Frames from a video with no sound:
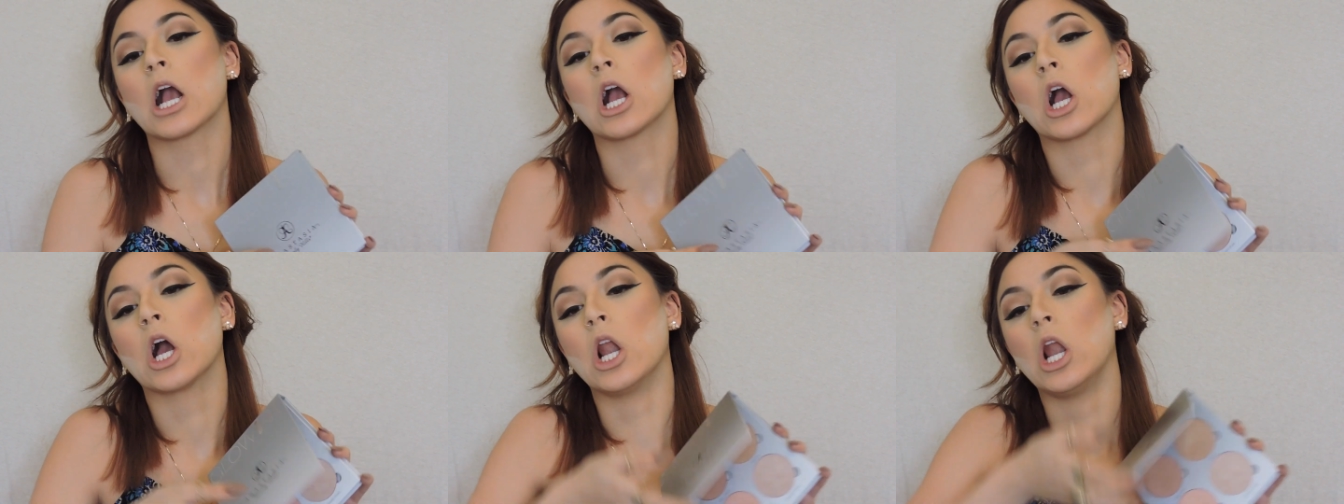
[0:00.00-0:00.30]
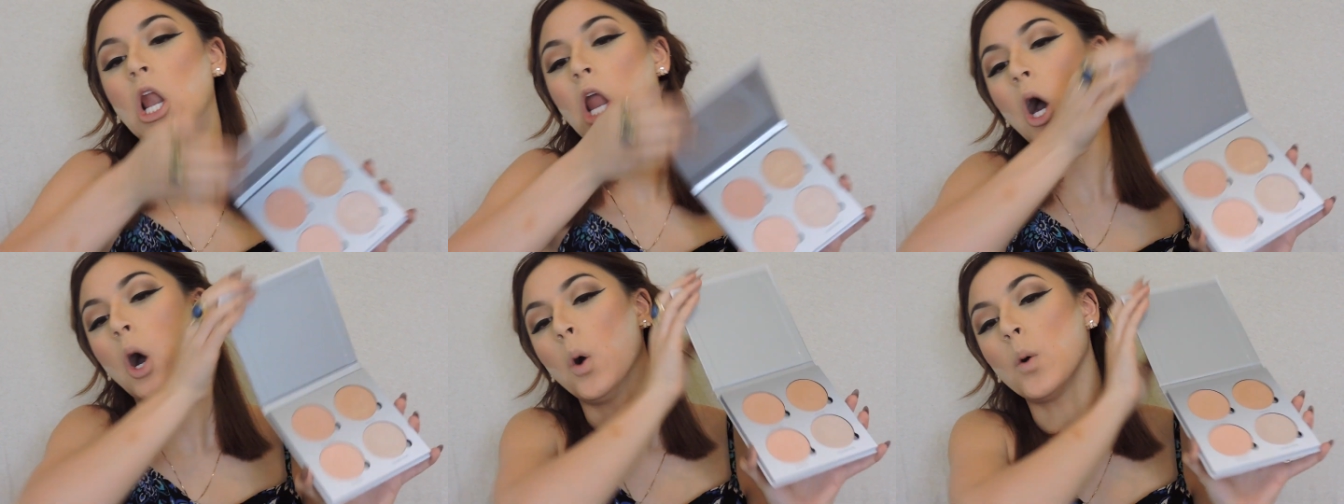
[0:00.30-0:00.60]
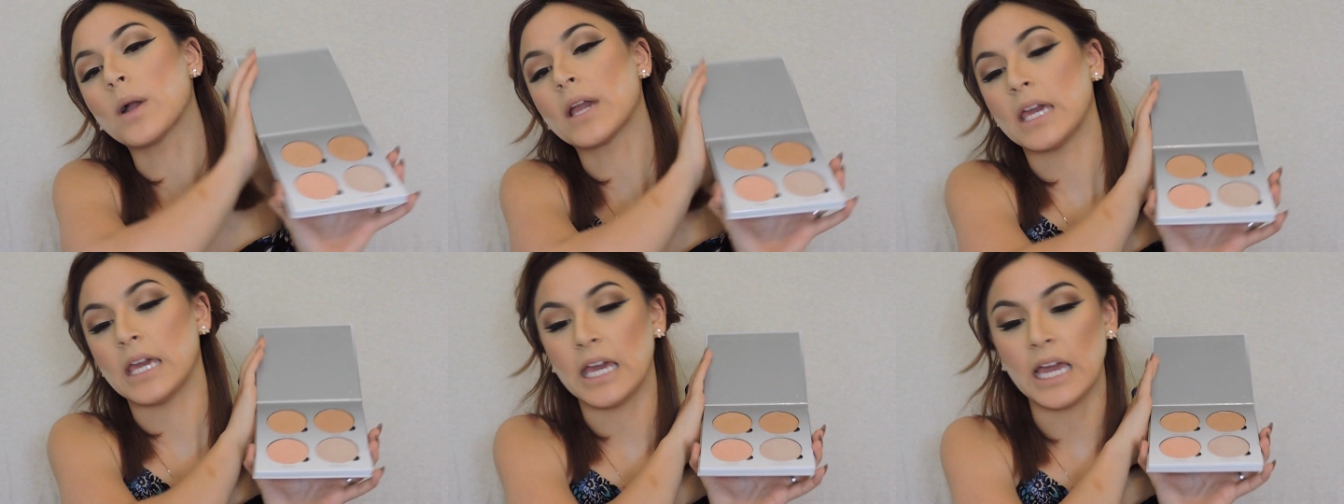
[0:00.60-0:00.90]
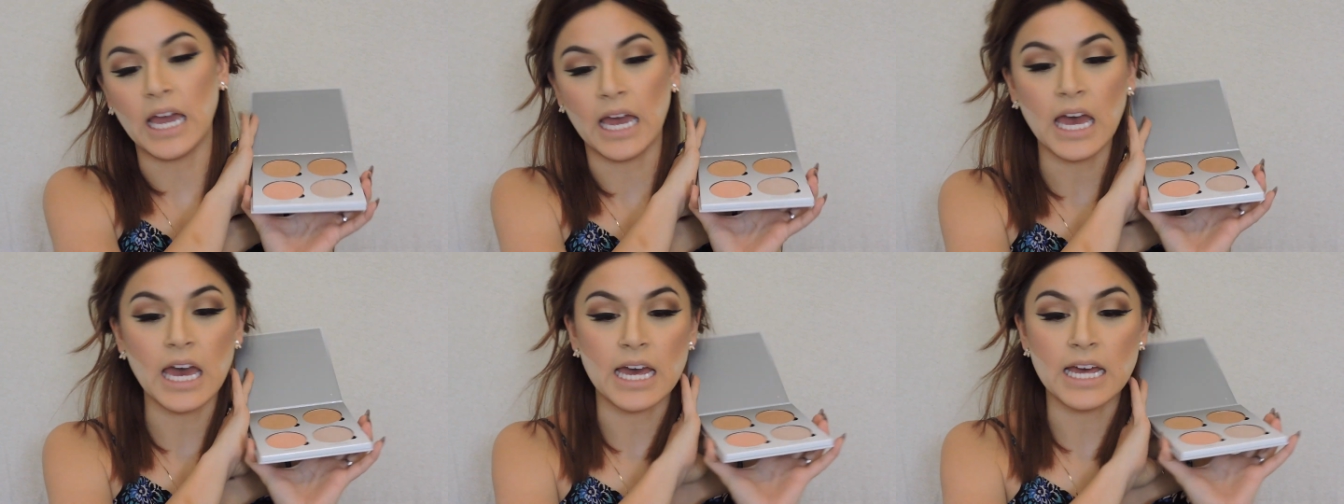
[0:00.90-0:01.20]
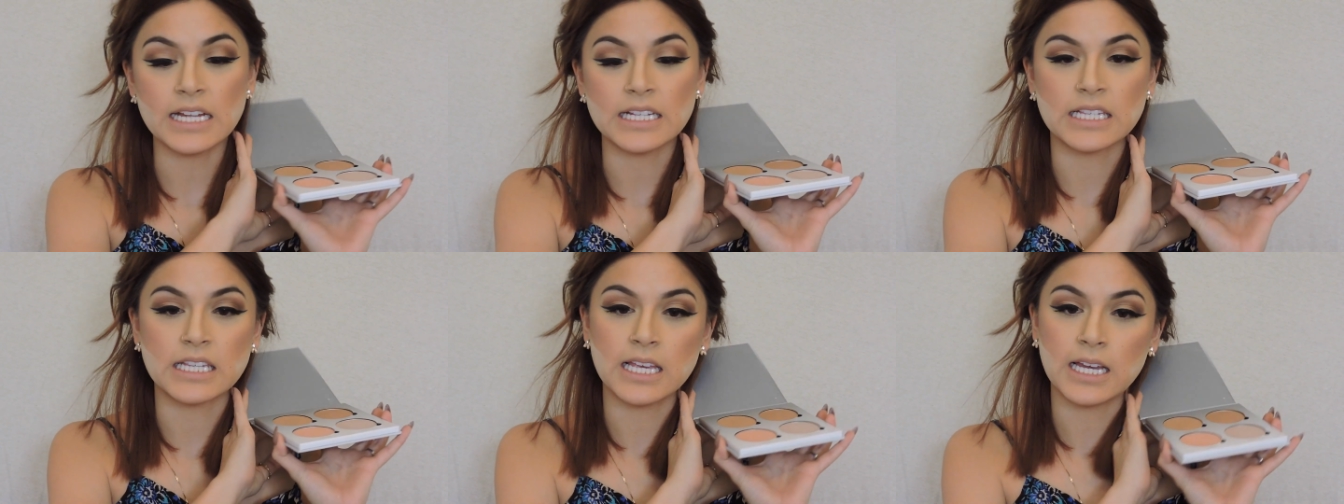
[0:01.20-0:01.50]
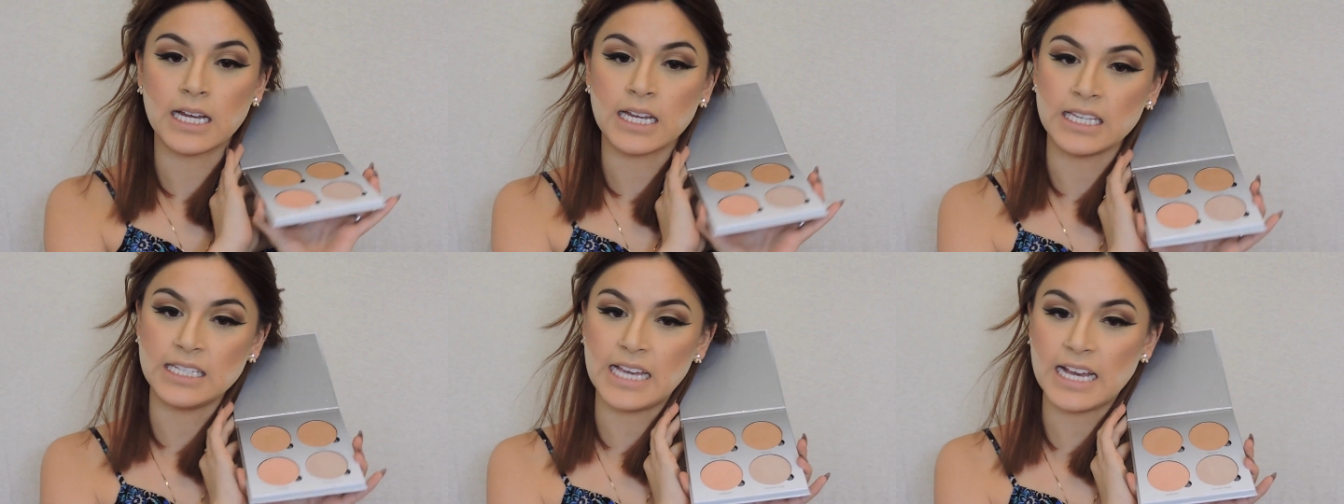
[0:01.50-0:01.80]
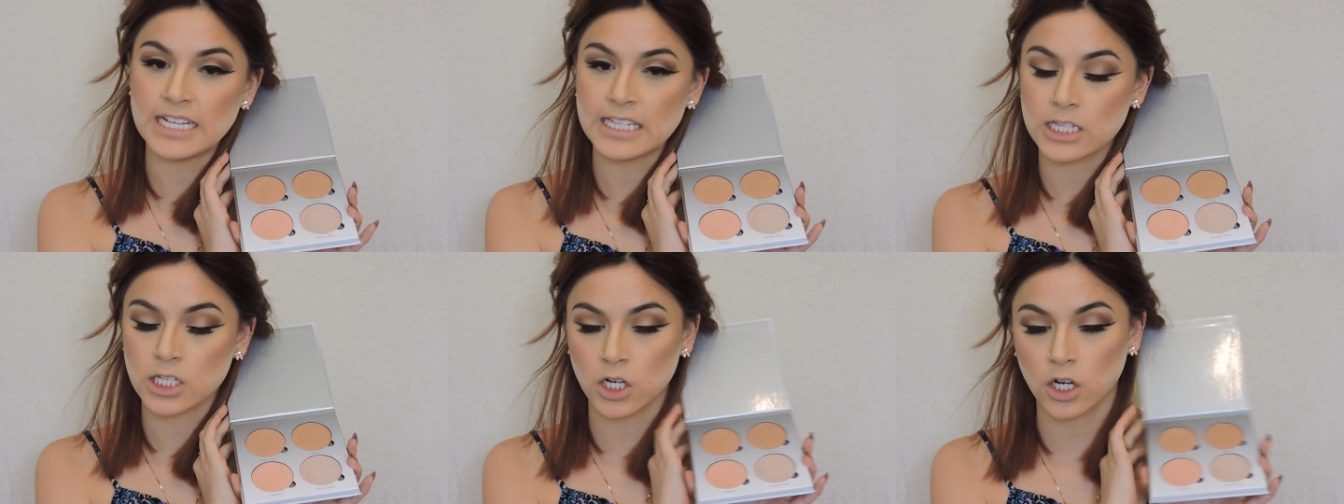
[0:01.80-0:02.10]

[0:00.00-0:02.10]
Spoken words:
Glow Kit. Yes,